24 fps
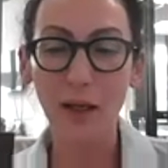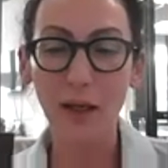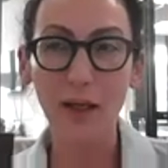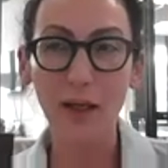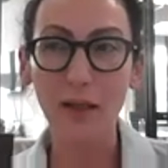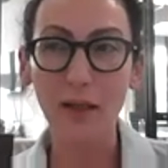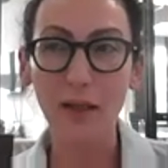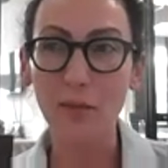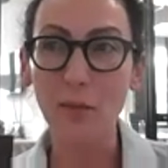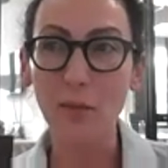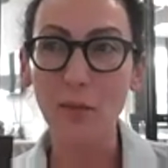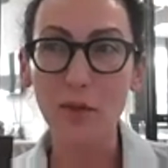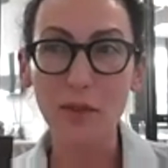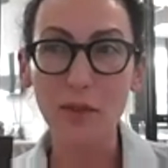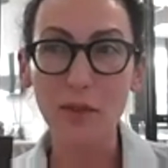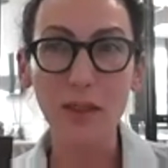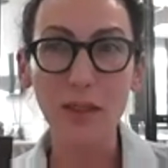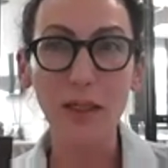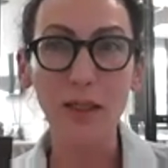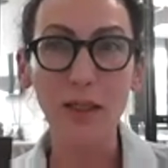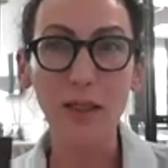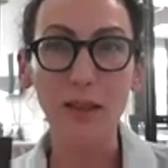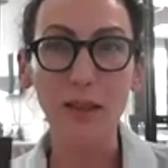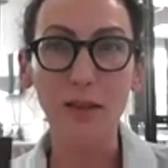It
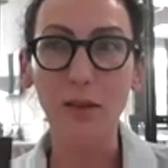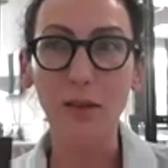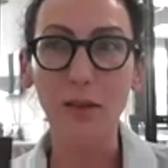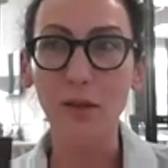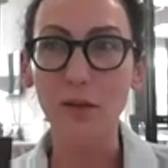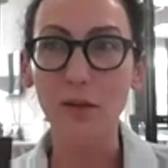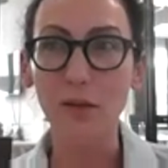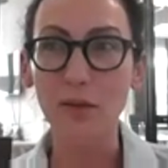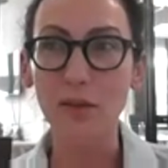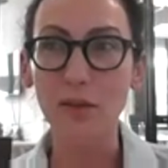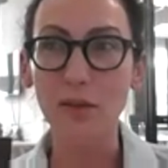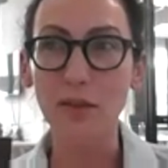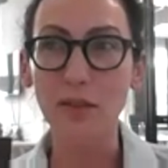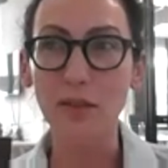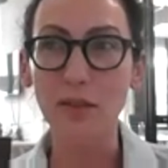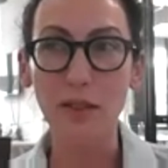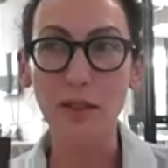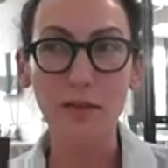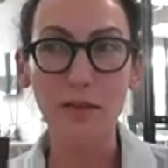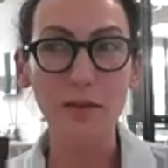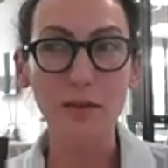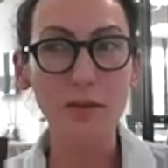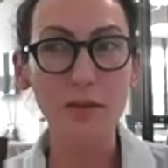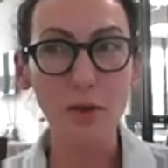mostly includes
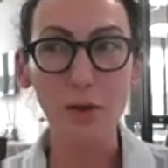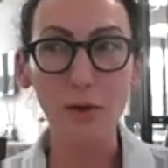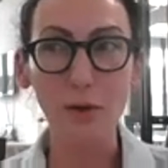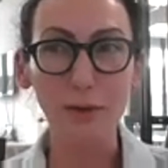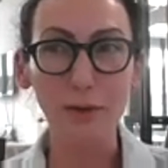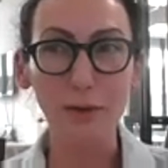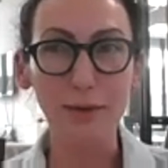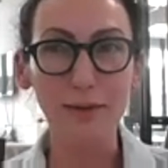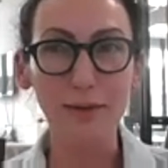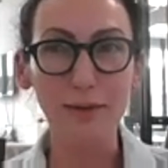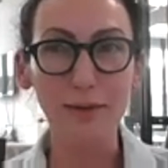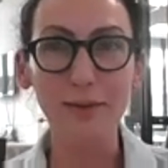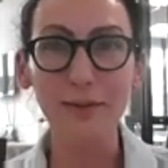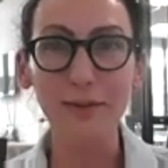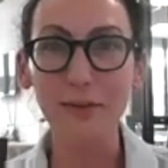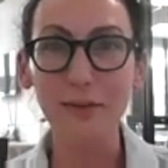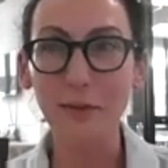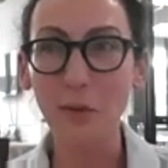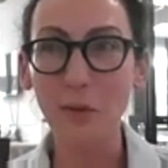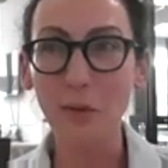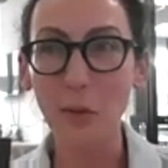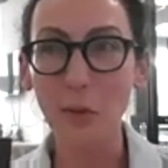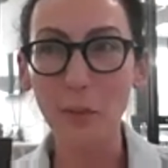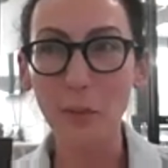solid
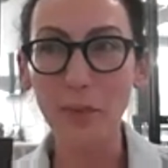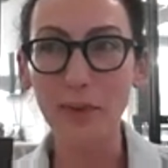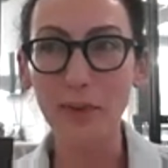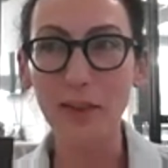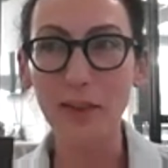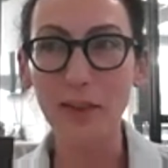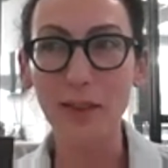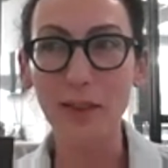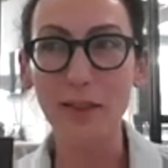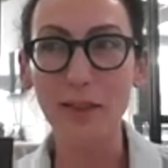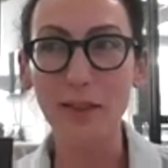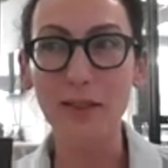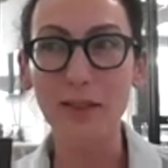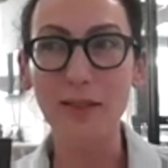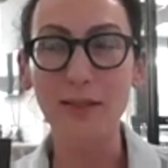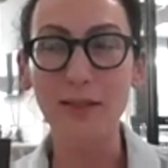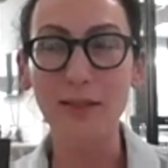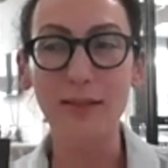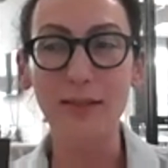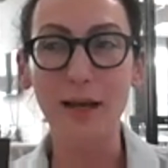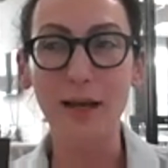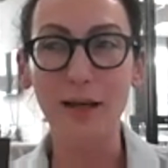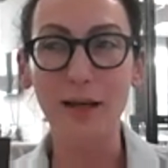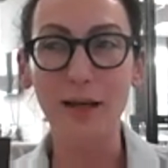
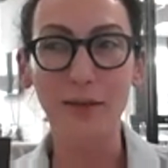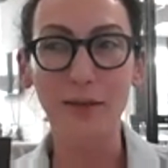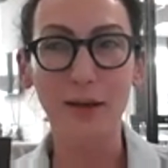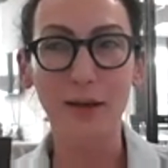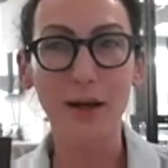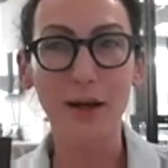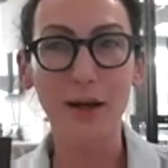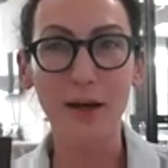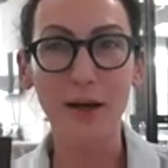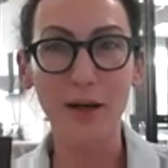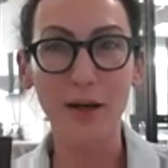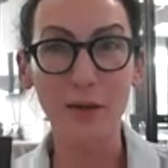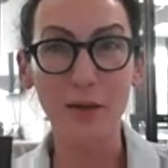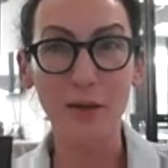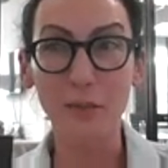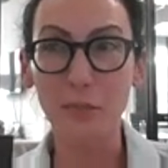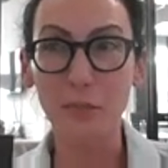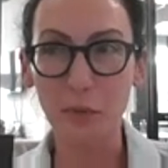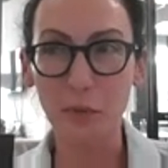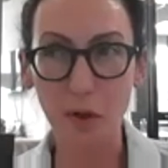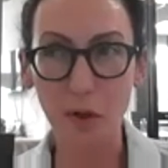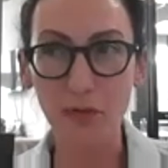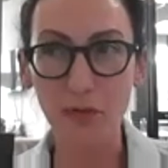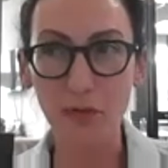companies that are
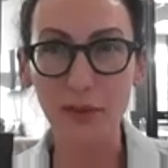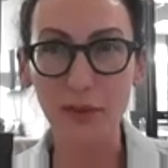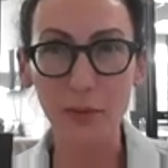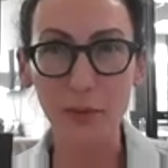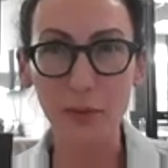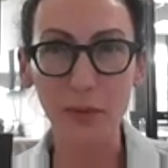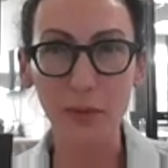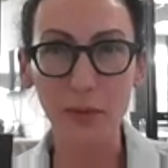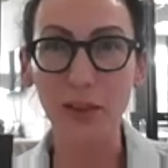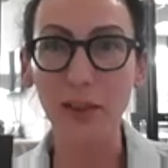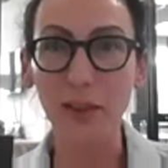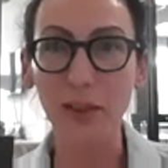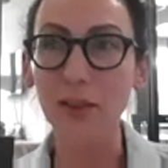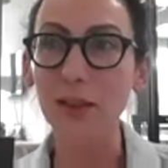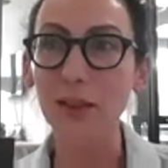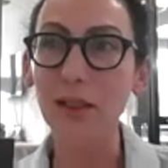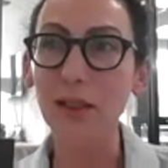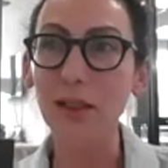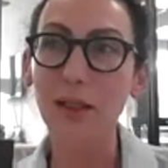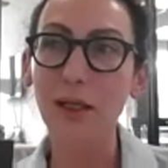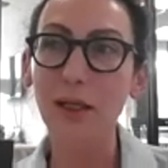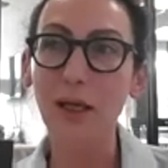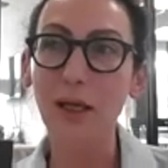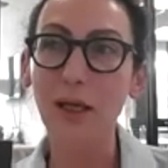profitable
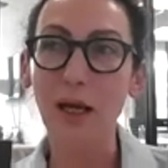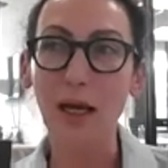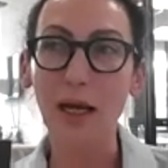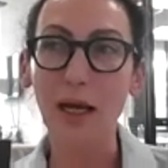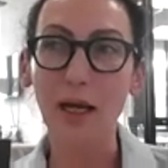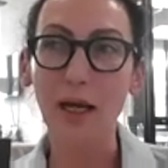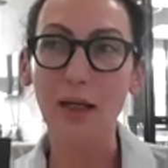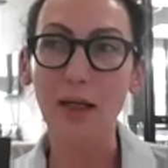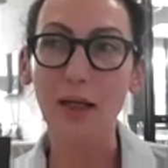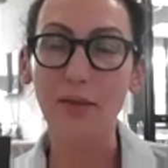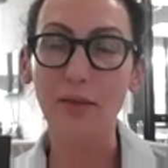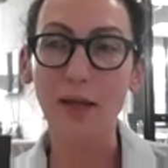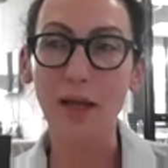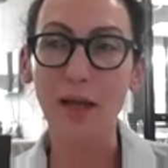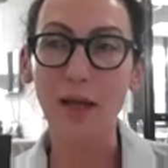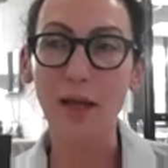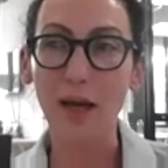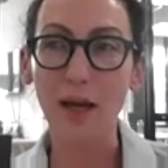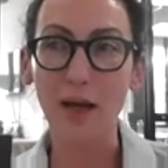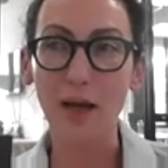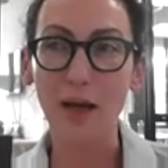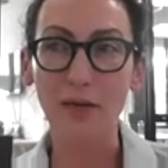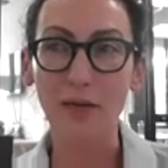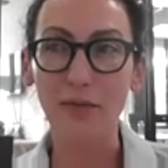and
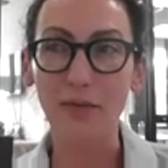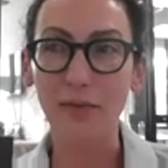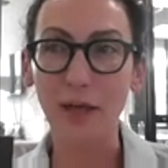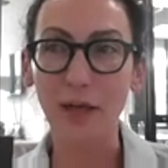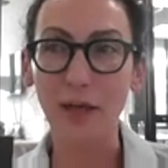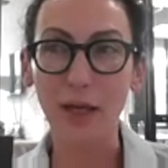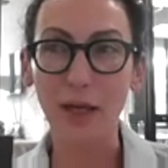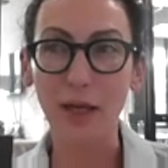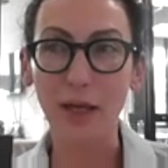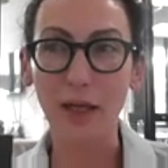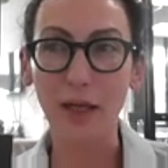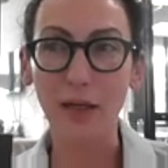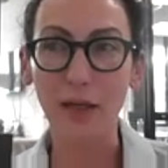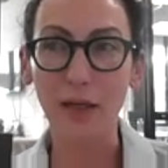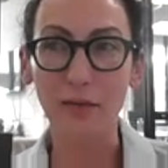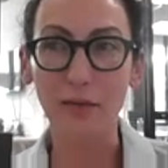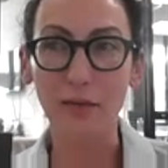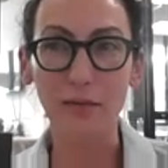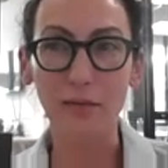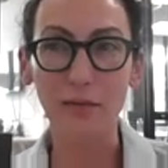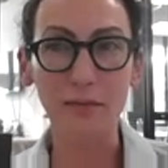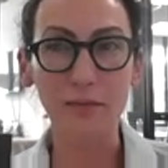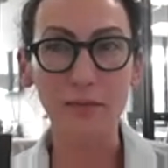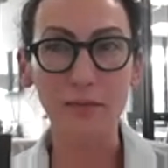have a
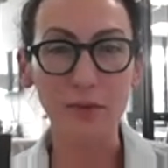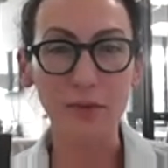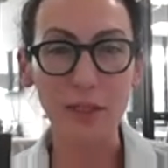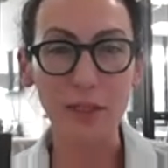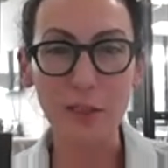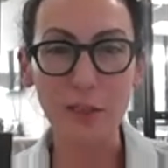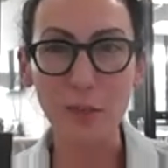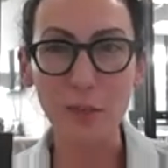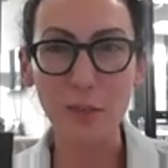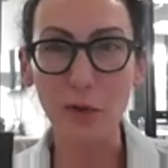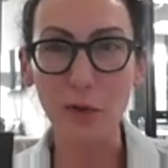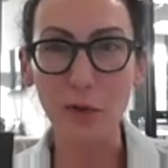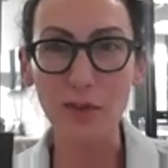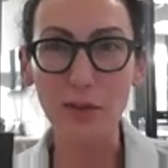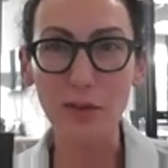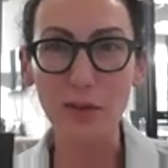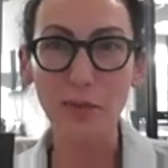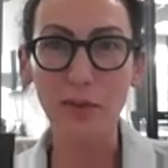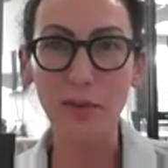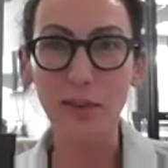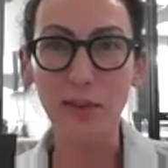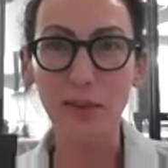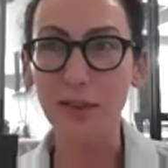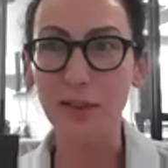
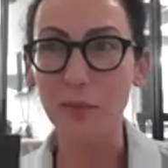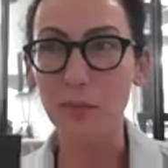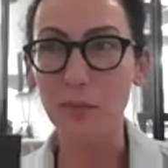responsible and